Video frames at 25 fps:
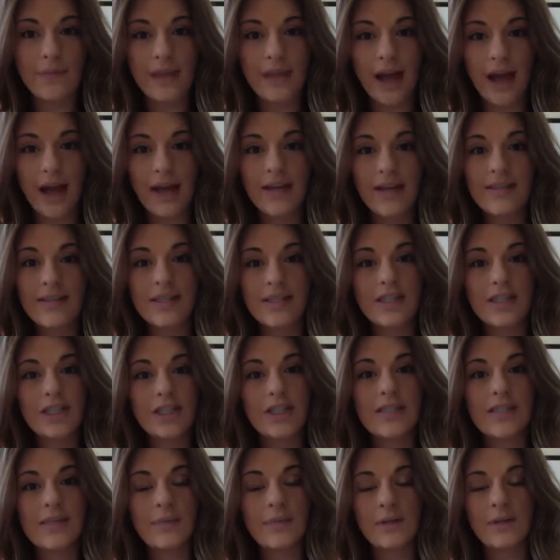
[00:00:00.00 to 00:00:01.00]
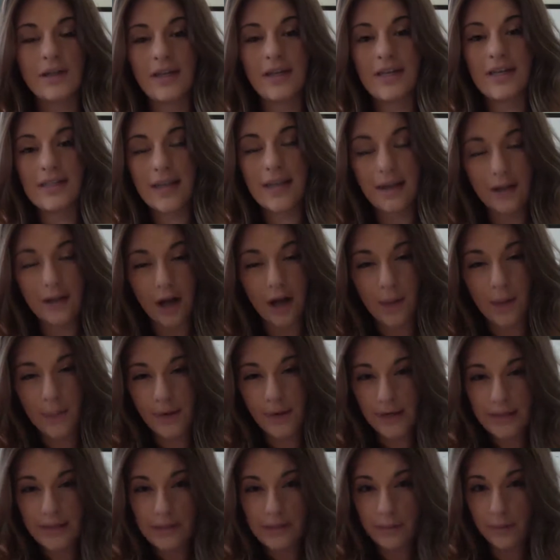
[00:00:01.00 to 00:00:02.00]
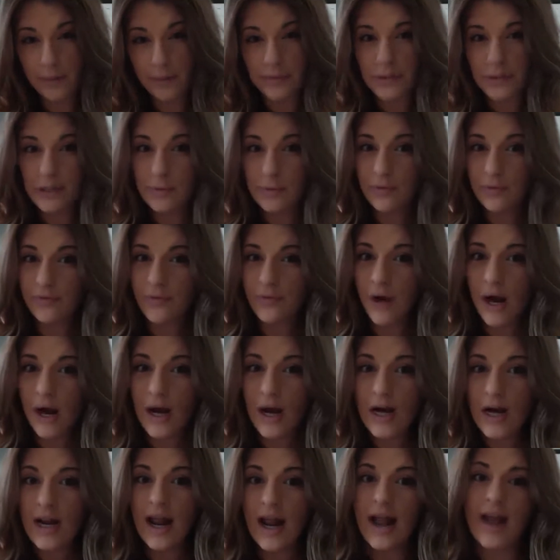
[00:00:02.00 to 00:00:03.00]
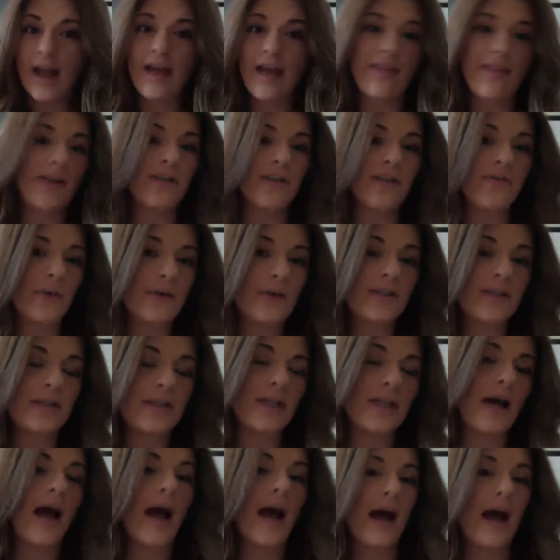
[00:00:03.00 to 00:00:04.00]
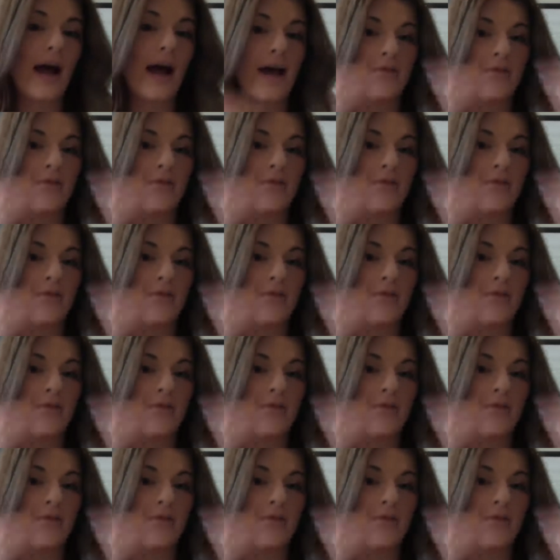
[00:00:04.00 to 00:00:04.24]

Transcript: that Indigenous communities had not been exposed to before, and therefore did not have